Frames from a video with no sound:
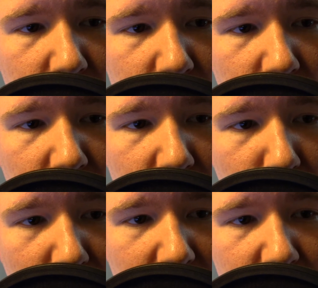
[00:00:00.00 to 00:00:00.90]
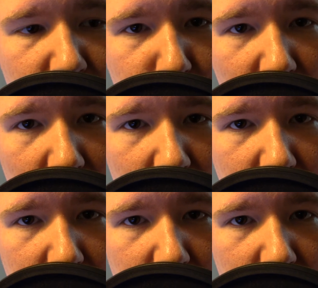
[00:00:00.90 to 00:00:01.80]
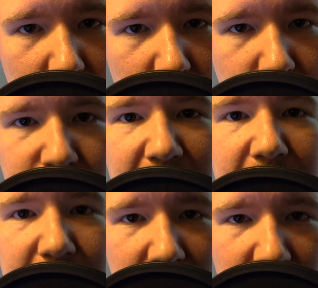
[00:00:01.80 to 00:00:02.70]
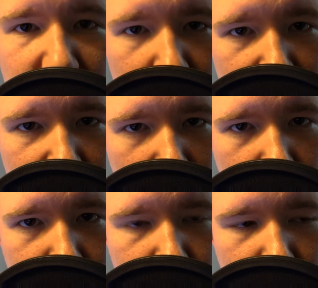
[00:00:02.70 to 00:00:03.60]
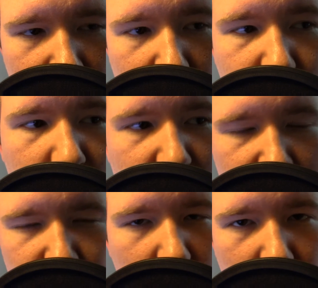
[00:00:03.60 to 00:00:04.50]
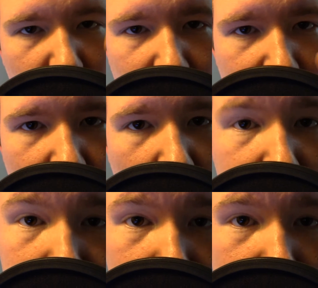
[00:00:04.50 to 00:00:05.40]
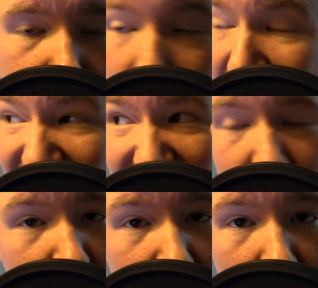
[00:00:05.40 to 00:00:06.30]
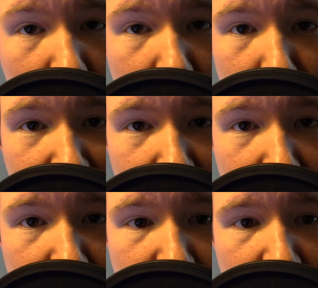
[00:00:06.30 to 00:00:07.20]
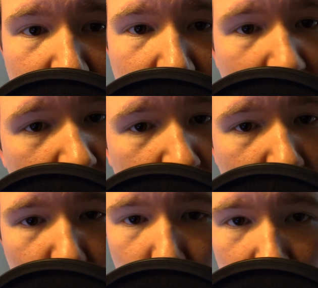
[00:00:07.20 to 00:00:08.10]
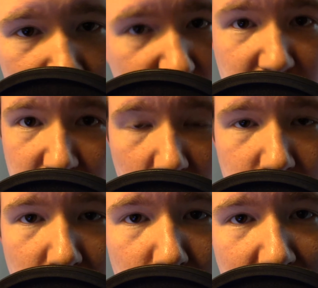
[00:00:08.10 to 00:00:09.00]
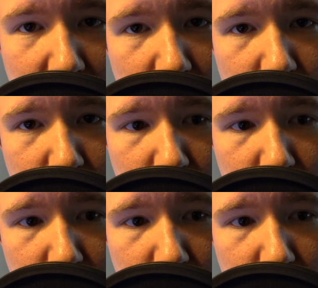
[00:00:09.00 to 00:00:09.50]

the writer's block feeds into itself, and if you just start writing nonsense, anything on the page, words just start flowing out.